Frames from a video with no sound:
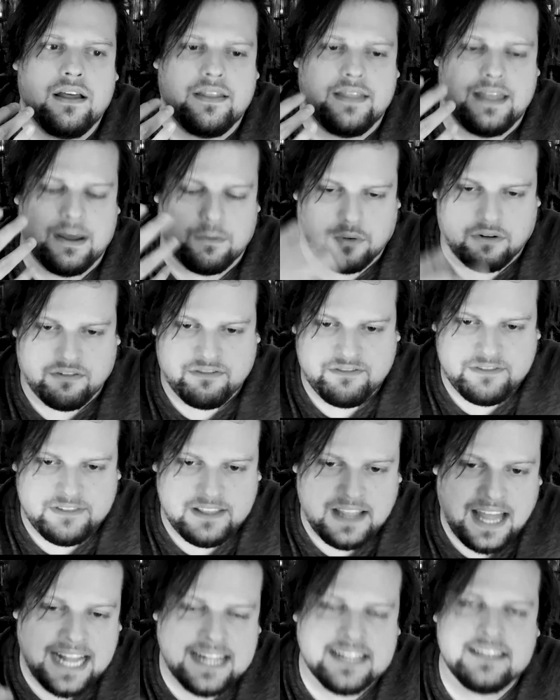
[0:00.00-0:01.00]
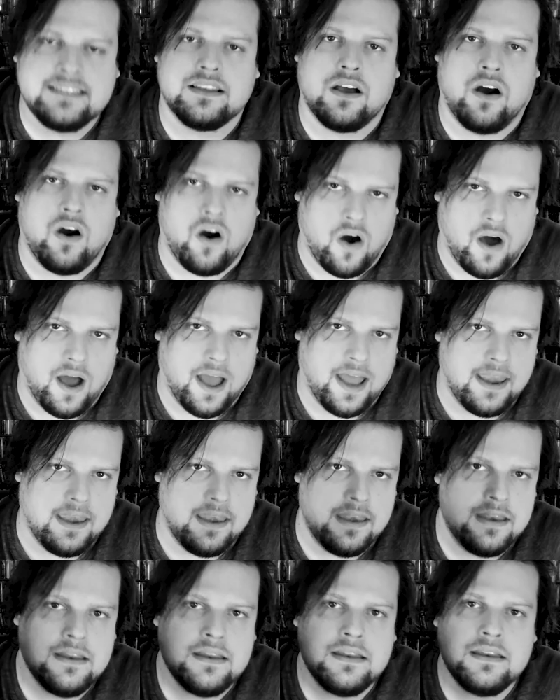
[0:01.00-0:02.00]
that reflects
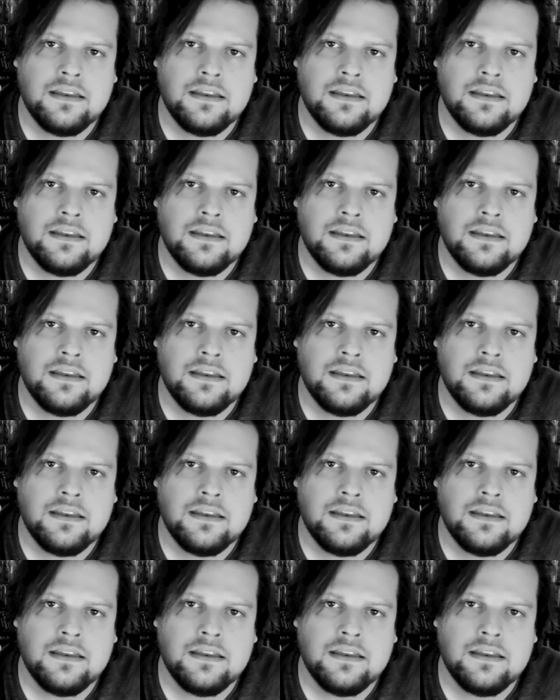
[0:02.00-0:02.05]
on